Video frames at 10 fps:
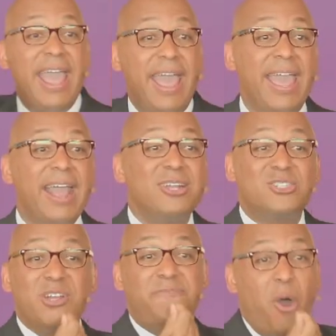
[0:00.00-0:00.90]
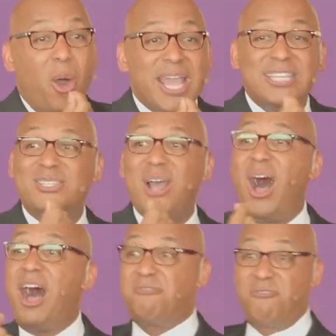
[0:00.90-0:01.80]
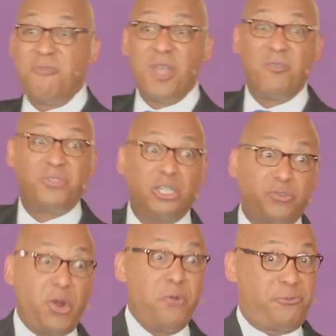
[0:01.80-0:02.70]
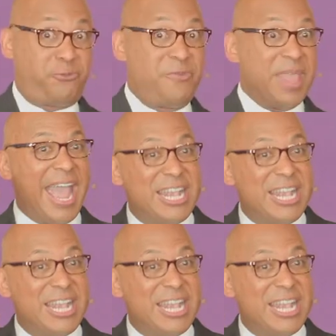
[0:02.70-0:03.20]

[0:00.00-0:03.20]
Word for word: hears the voice of the truth, and